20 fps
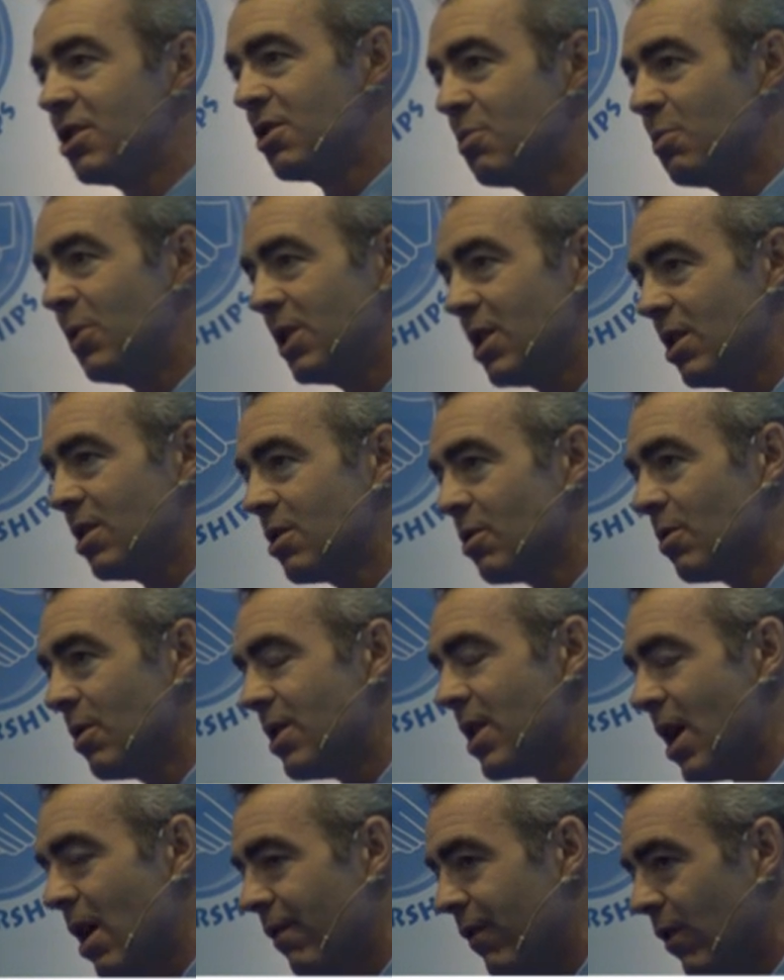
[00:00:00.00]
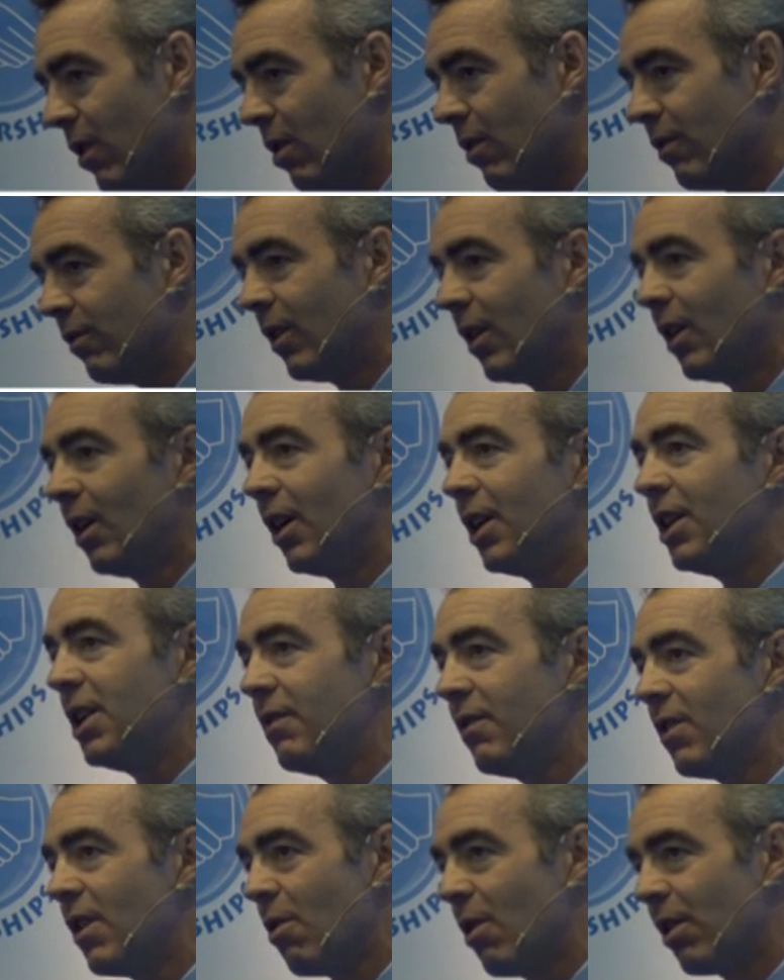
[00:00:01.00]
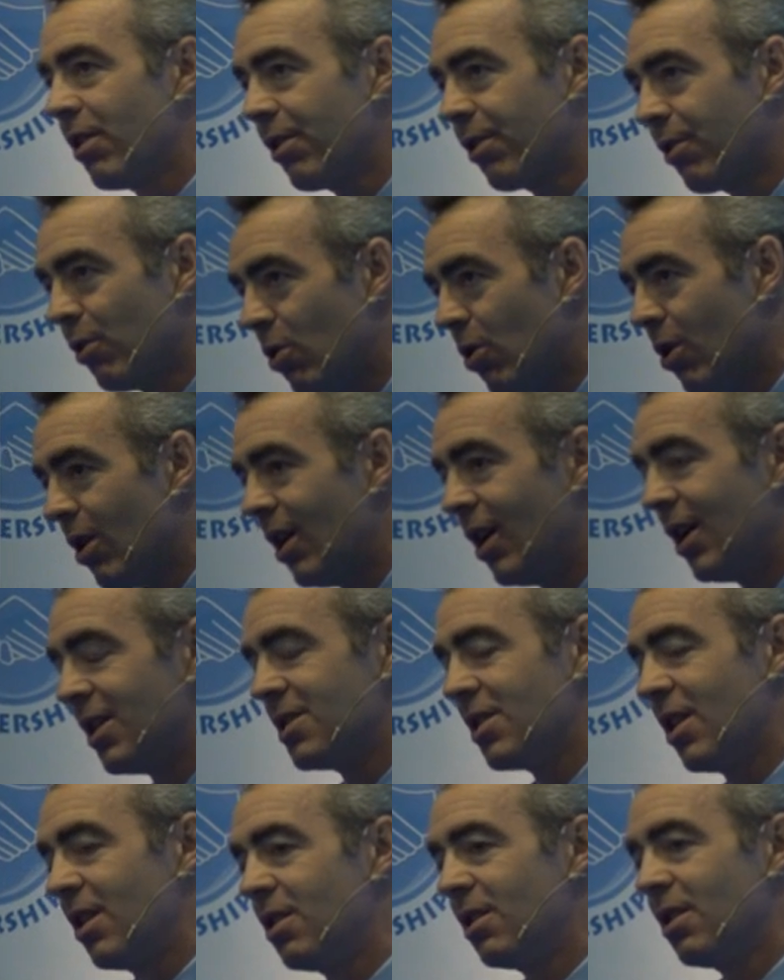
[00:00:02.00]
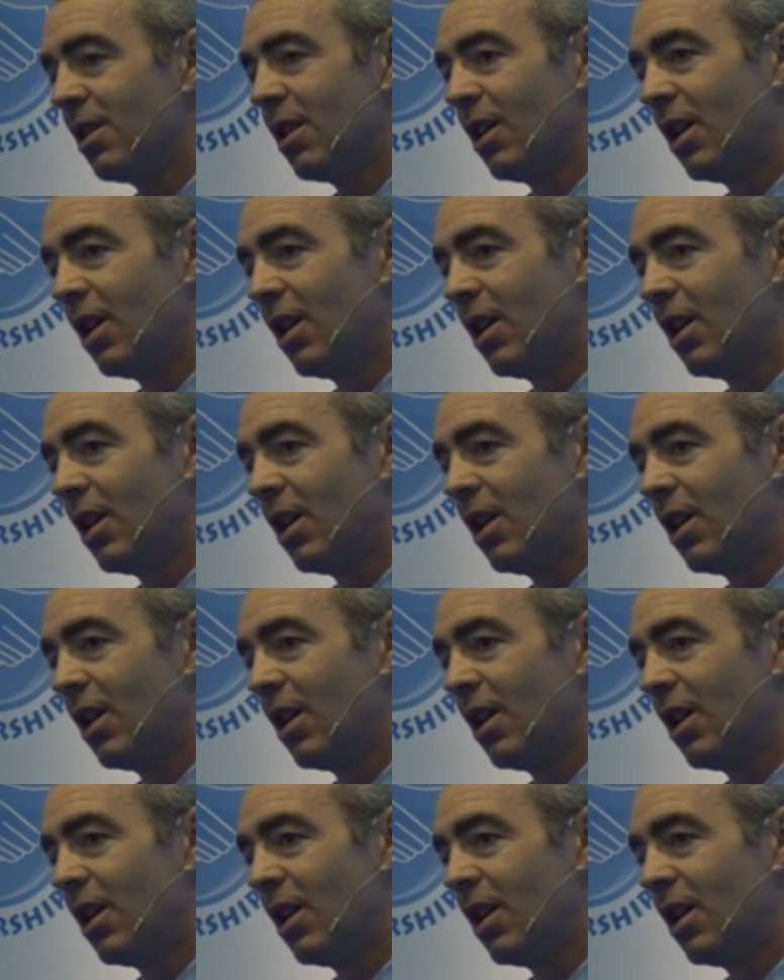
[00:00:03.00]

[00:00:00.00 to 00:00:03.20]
we didn't do enough of, then even though I thought I'd done